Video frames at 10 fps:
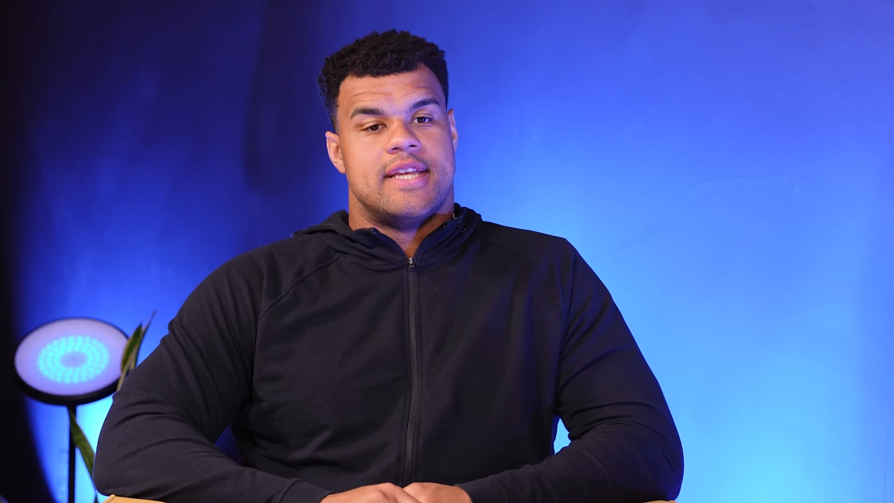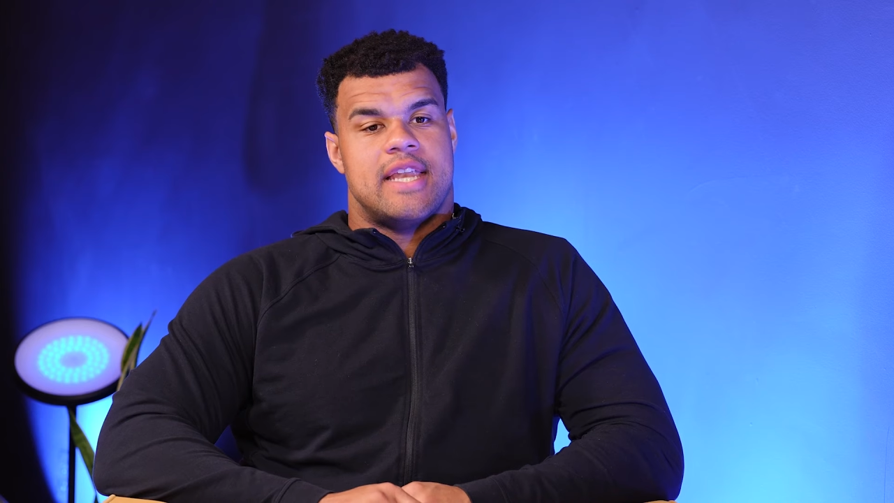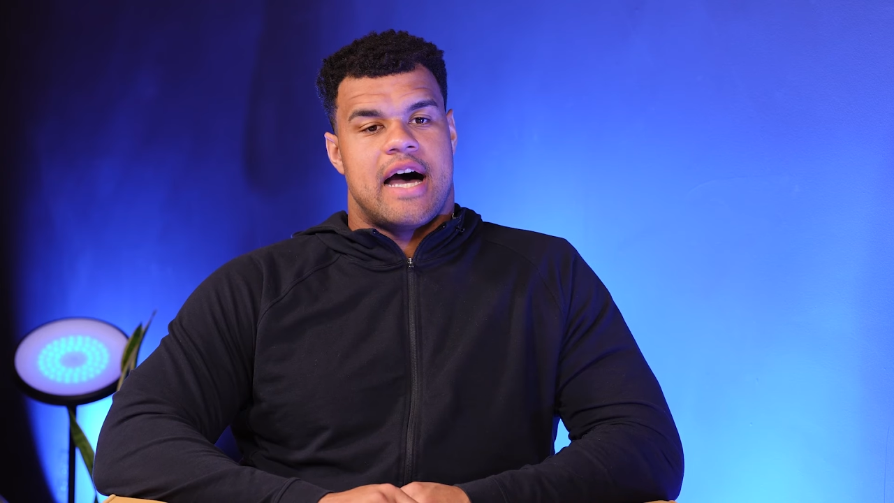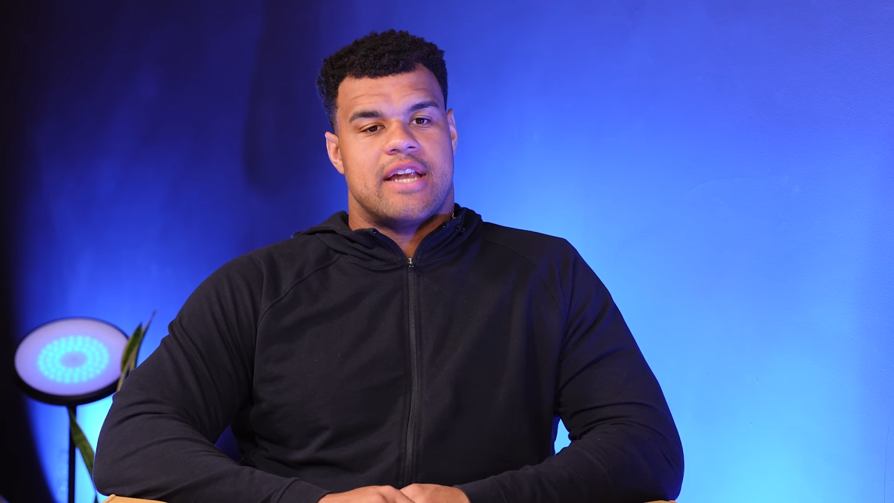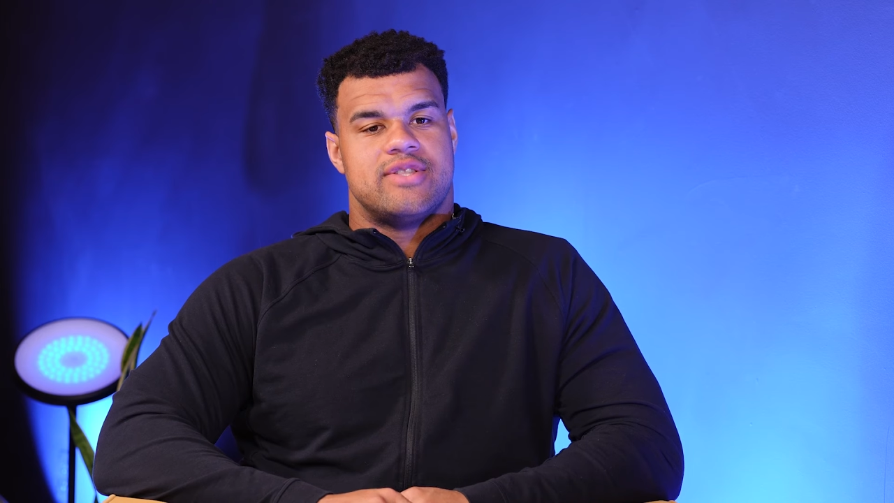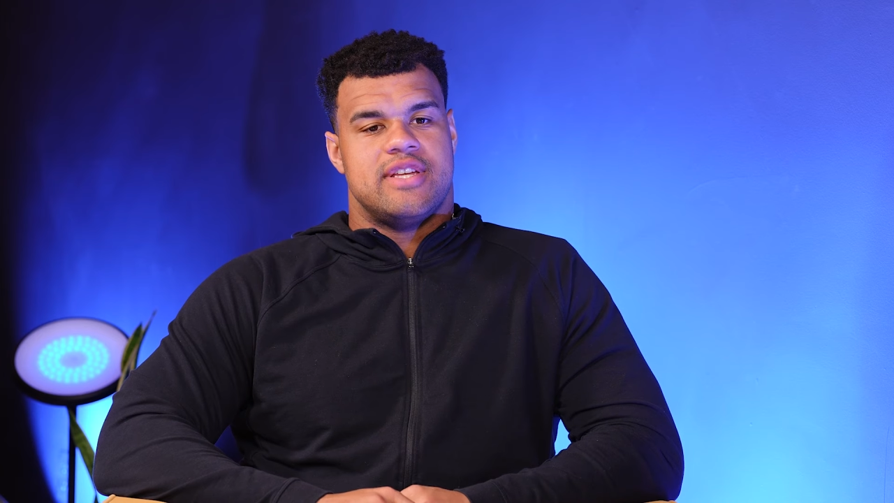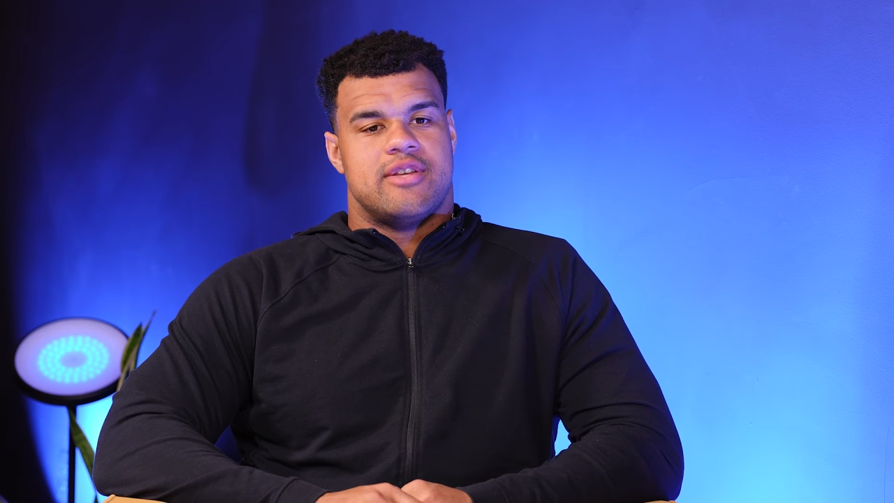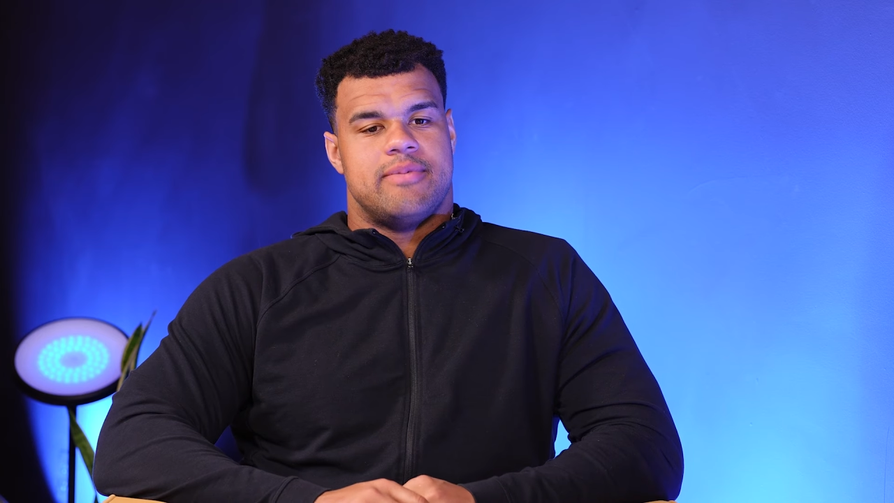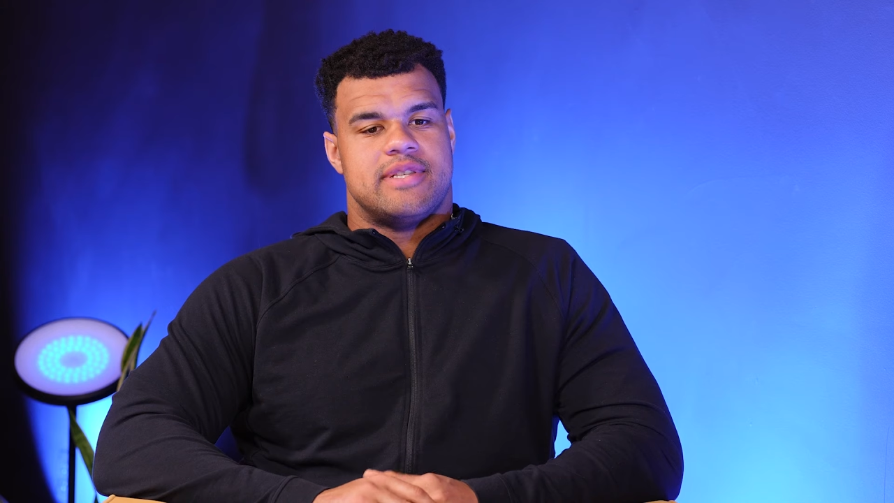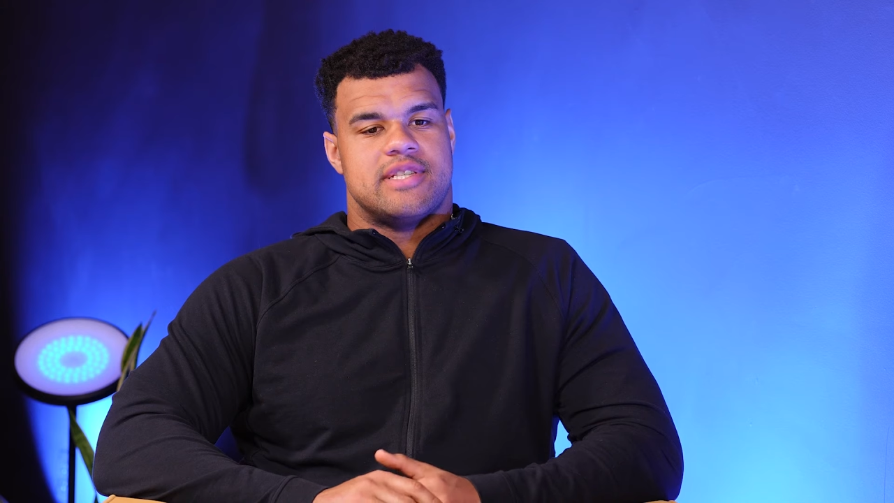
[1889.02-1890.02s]
No, I don't think
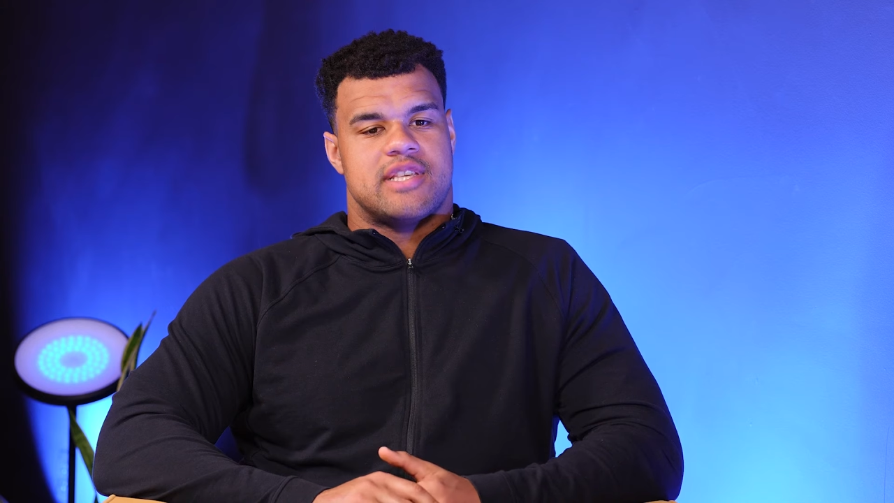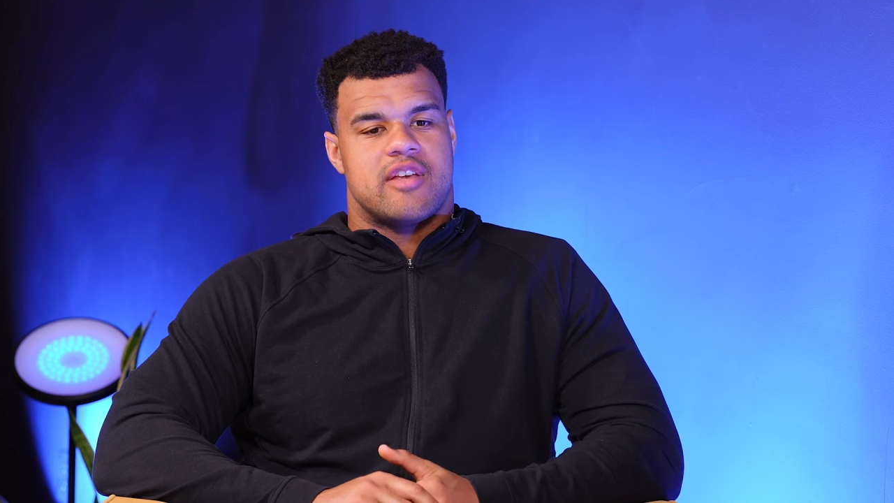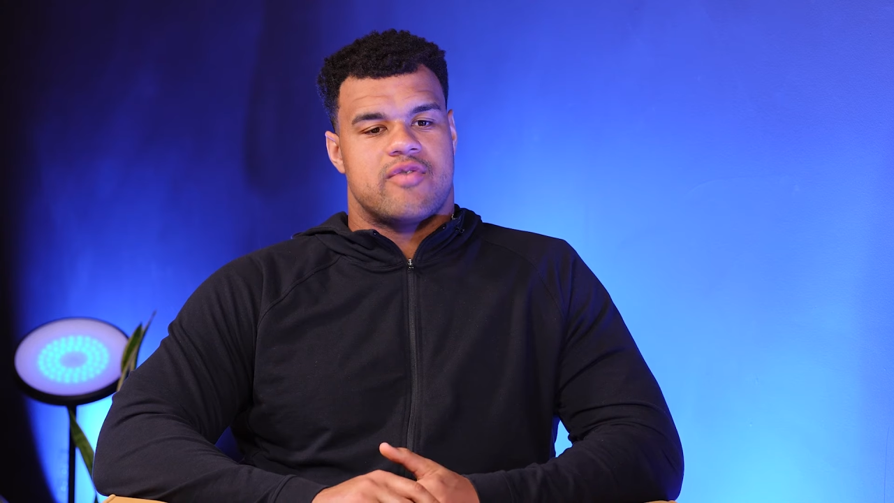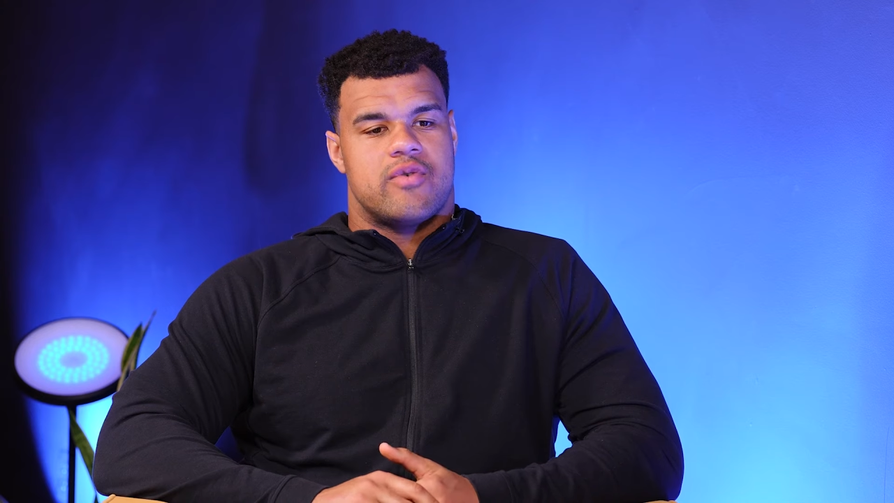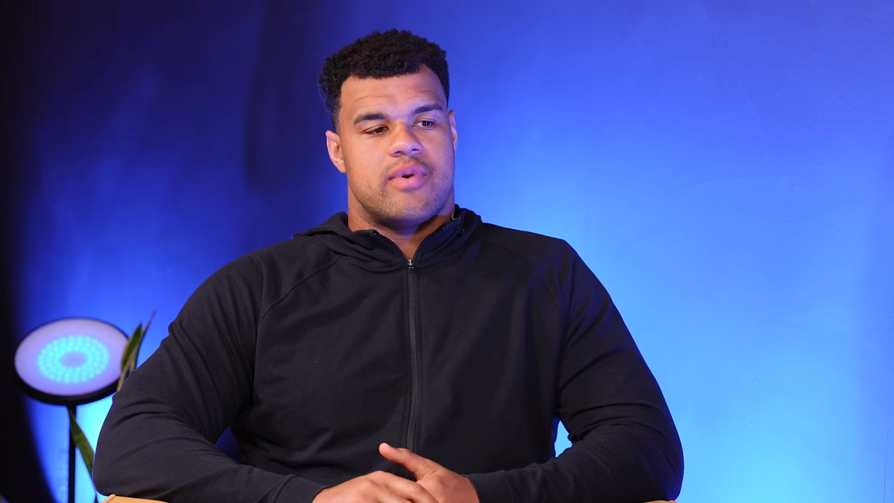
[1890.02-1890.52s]
they'll be successful